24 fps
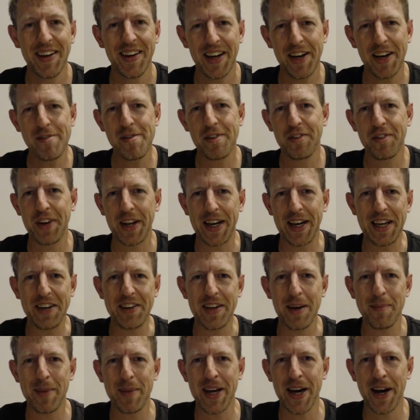Interestingly,
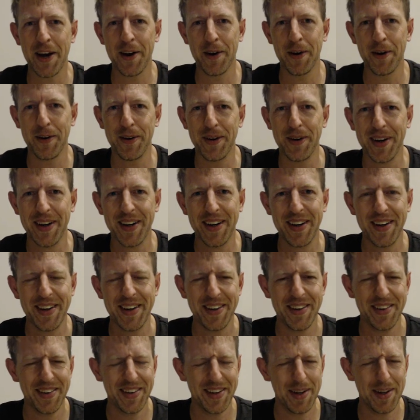Damiano
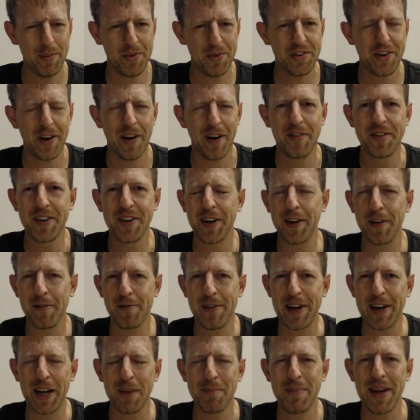himself didn't
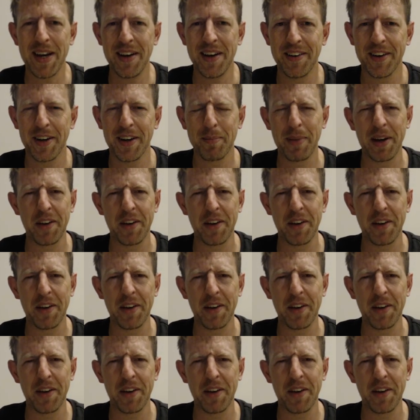recommend it,